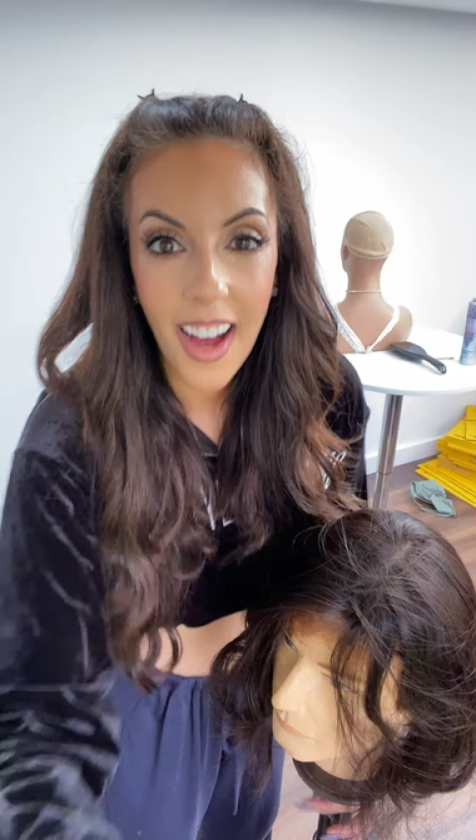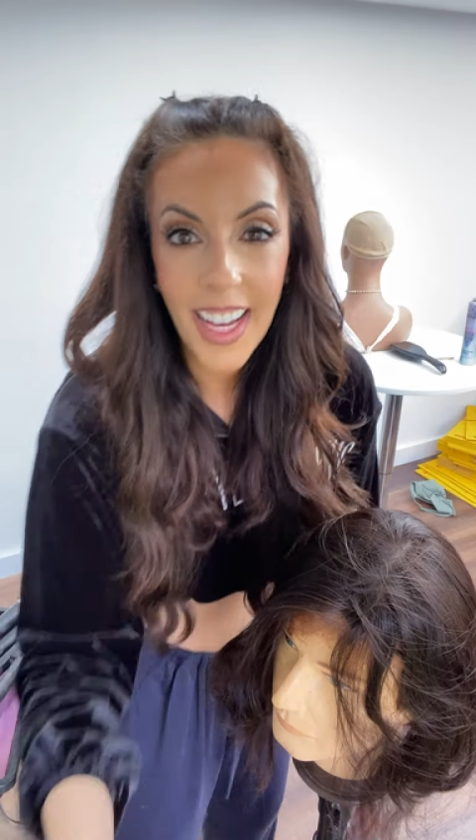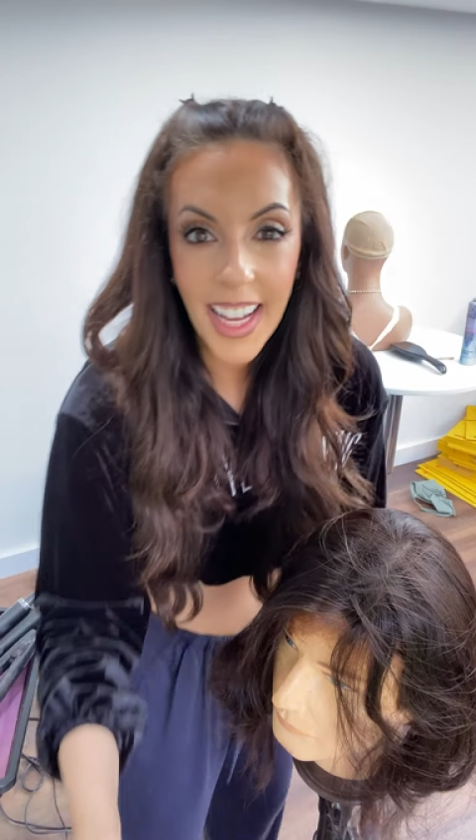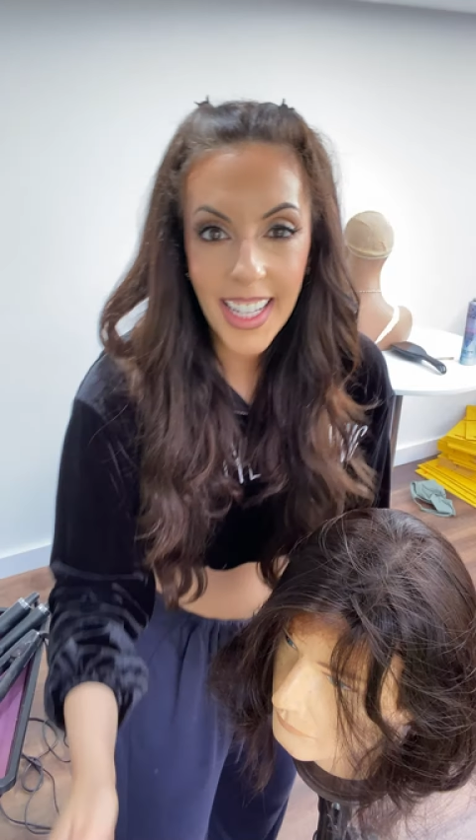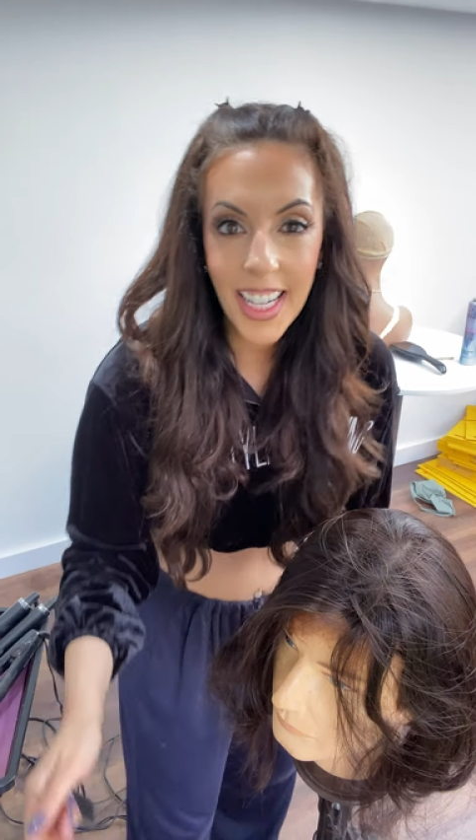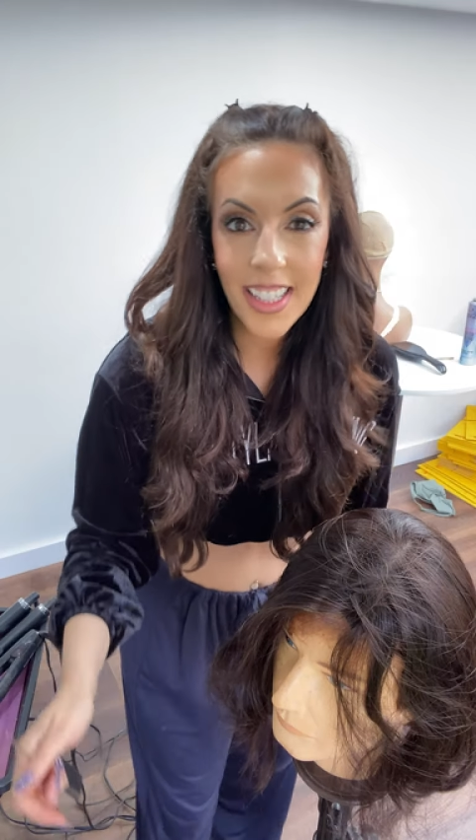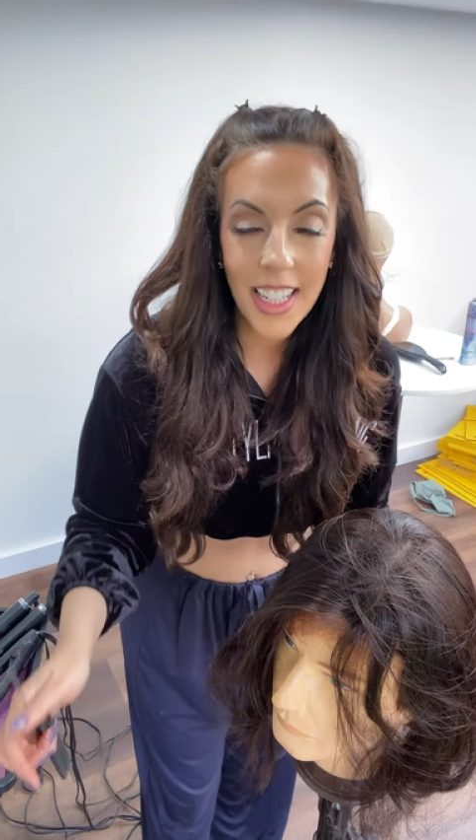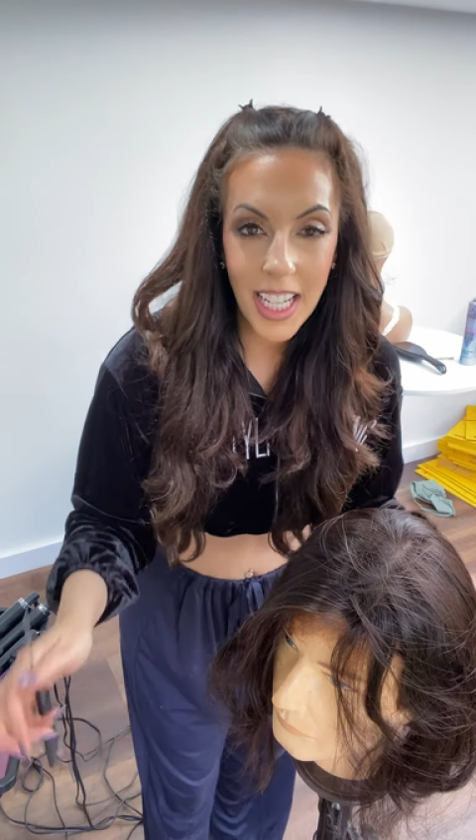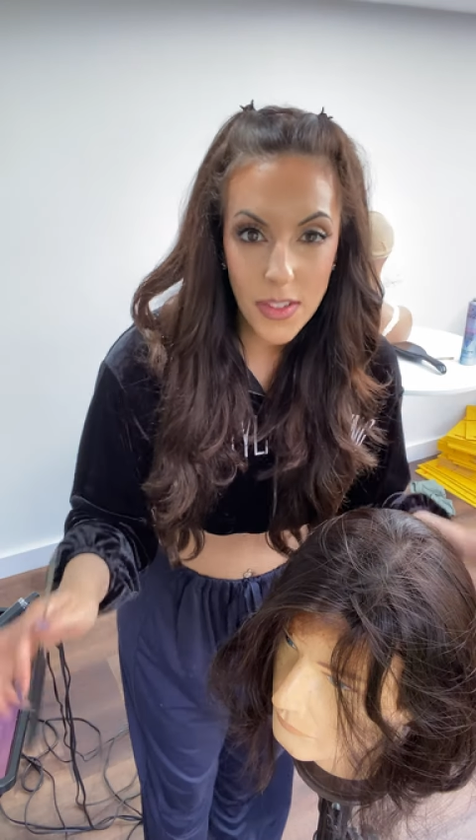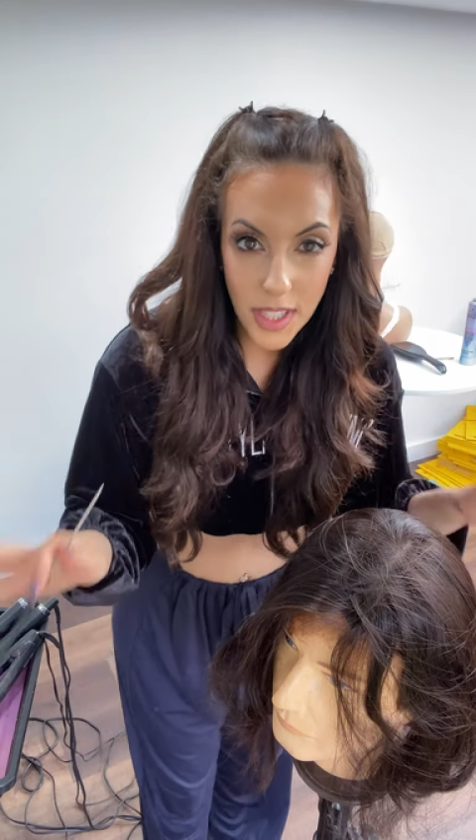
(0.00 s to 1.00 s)
Hi ladies,
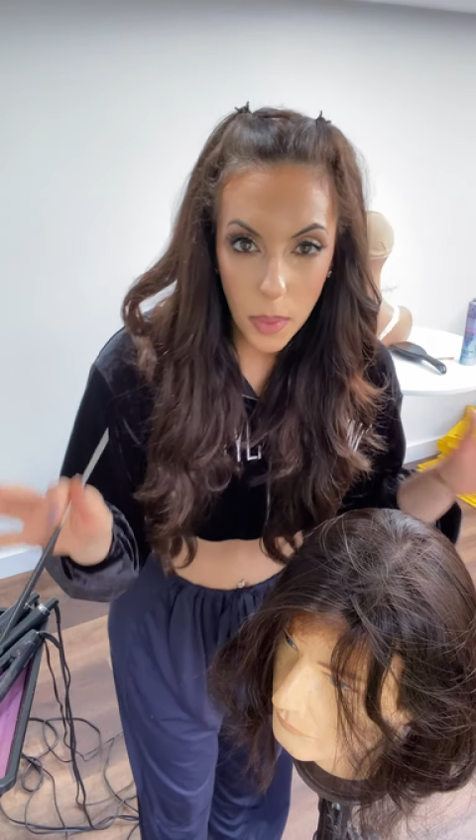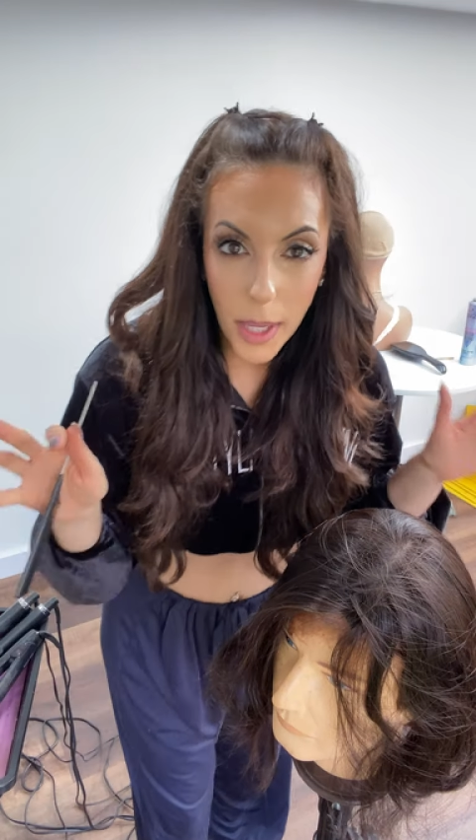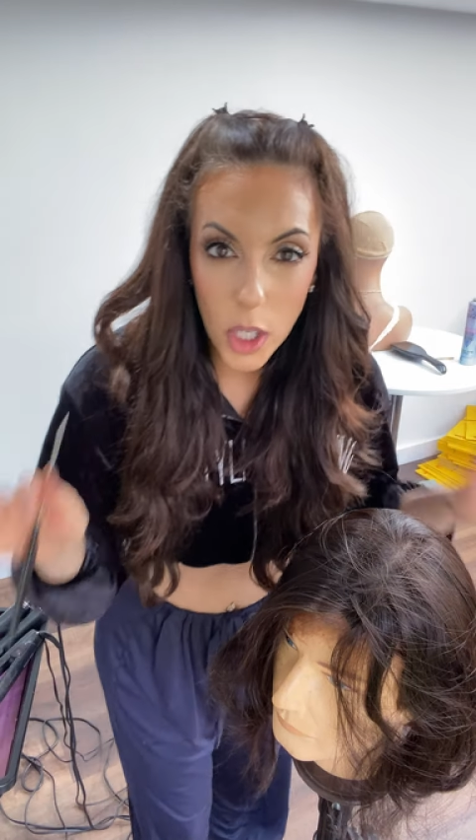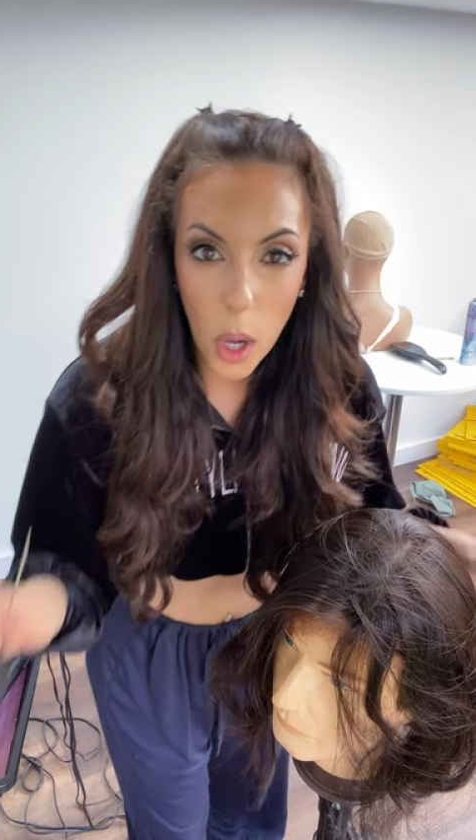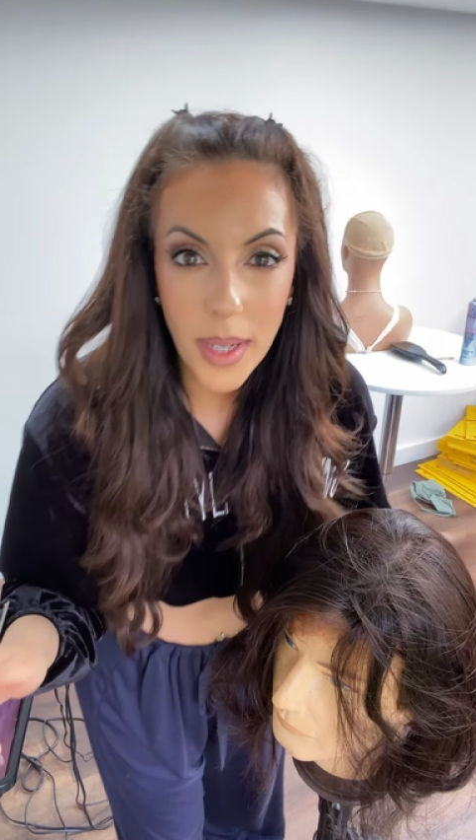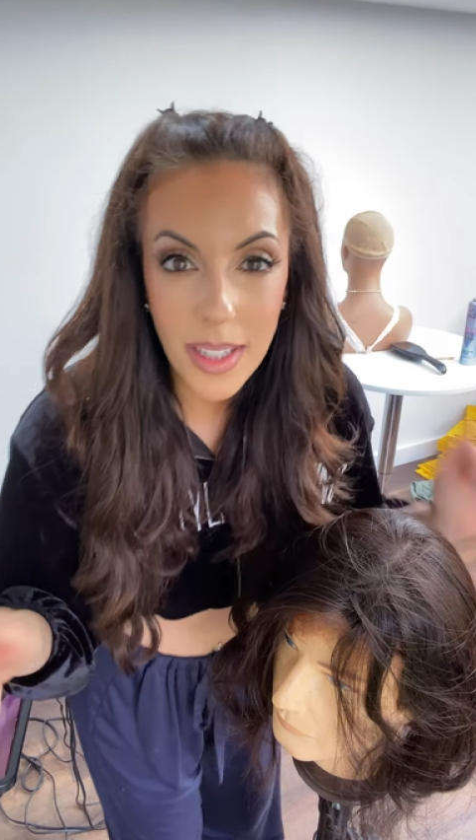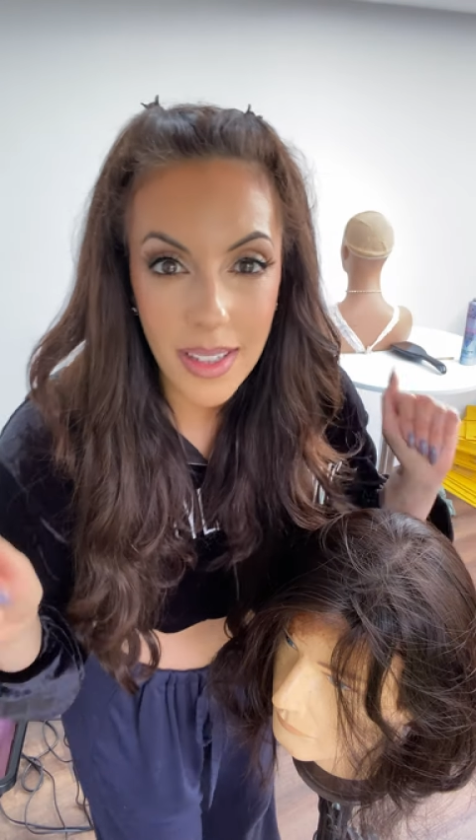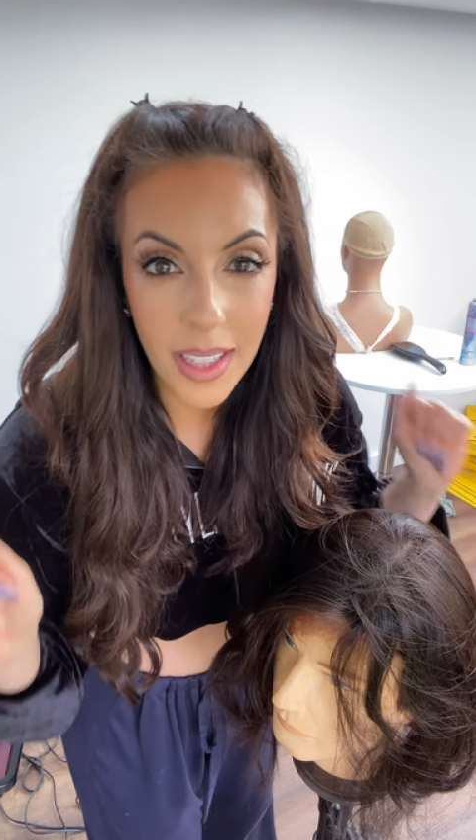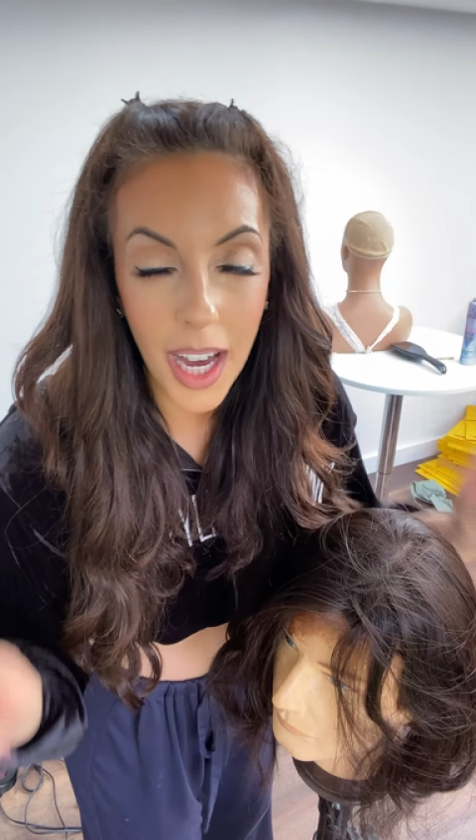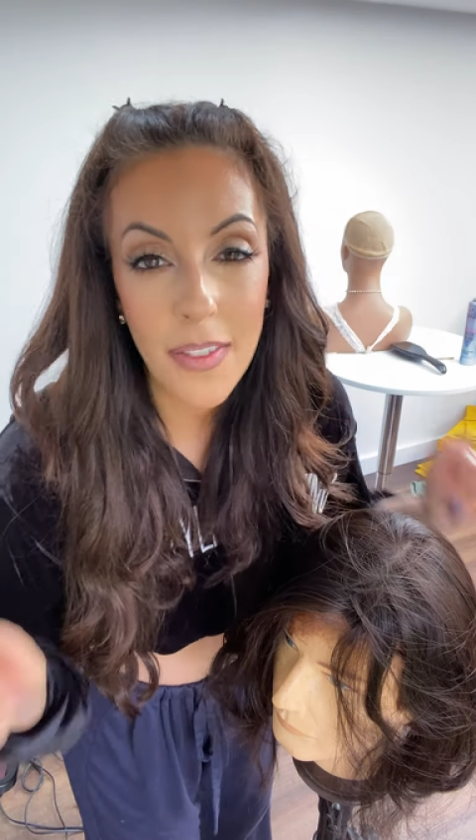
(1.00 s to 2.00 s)
today's video we're going
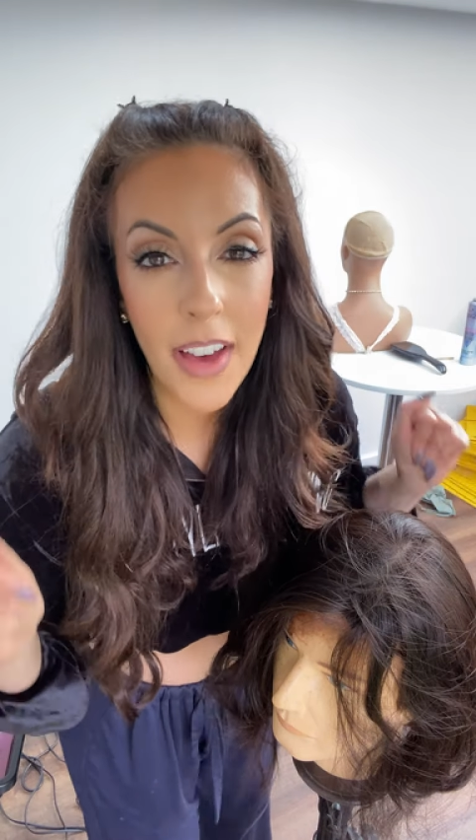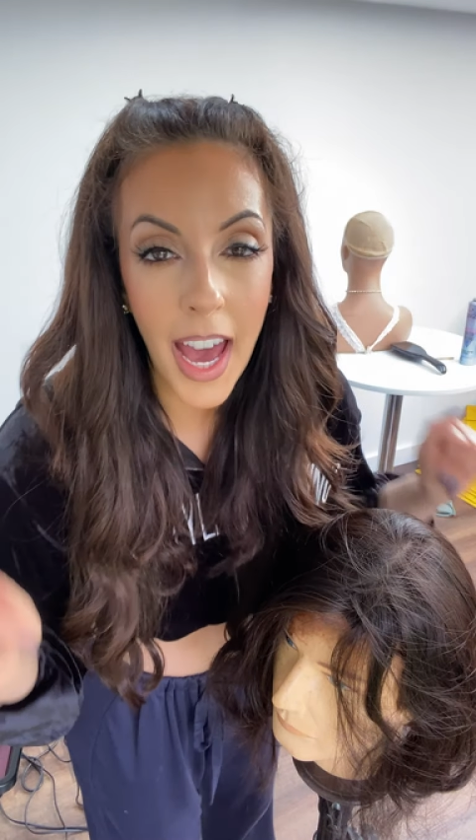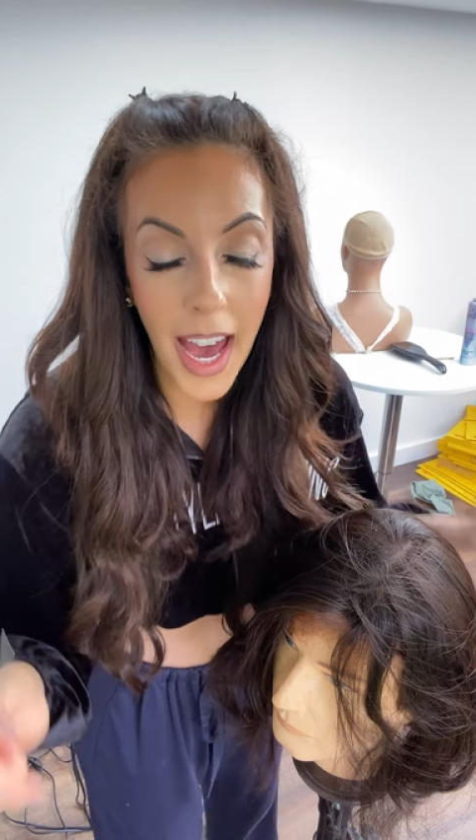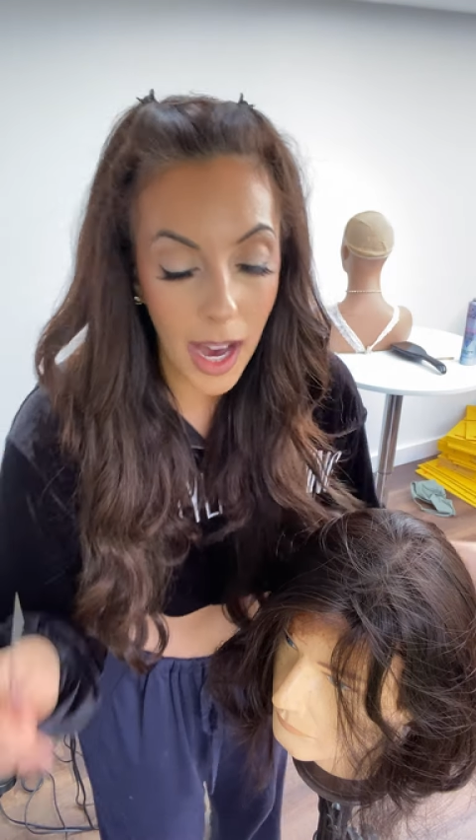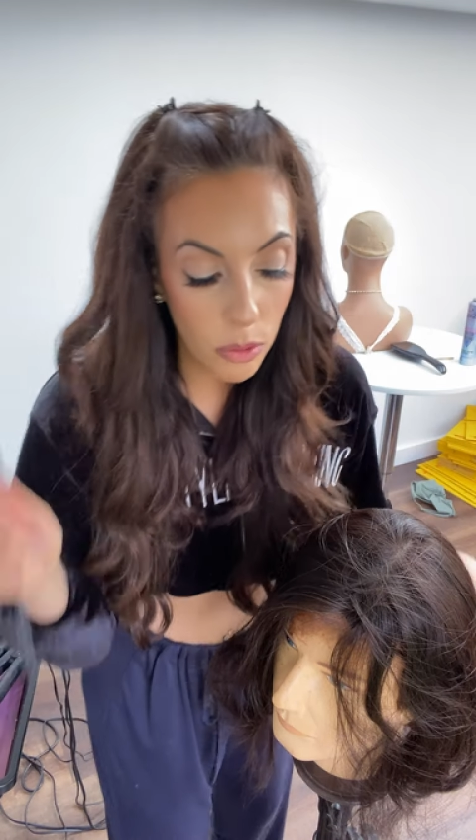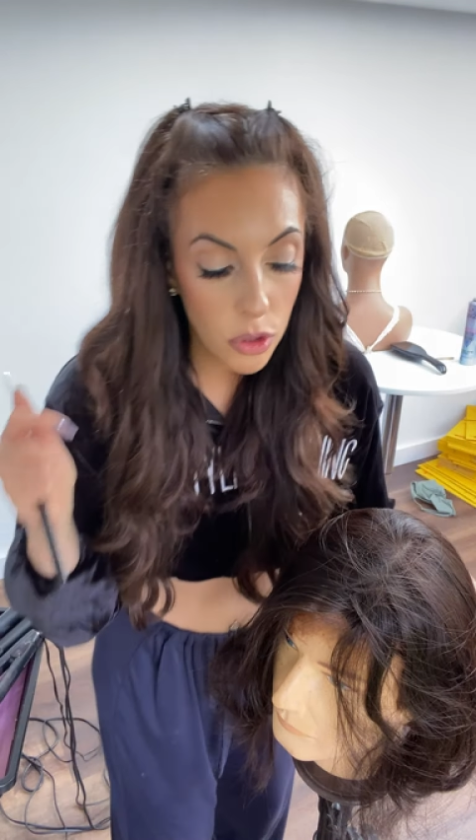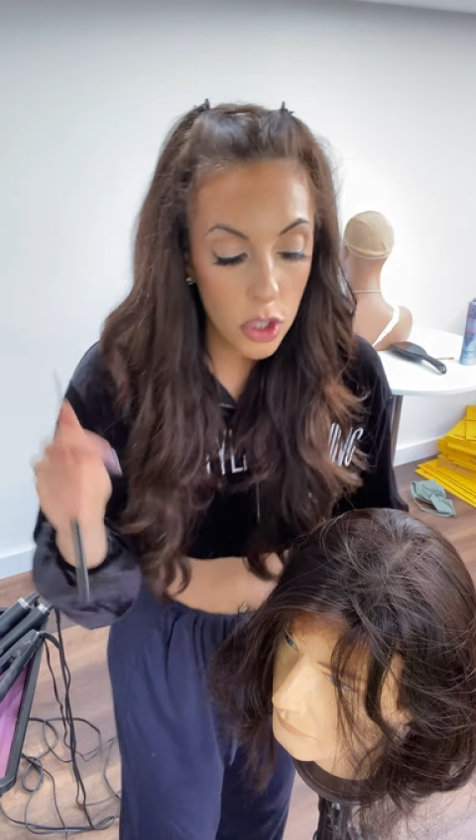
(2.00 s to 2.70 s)
to cover how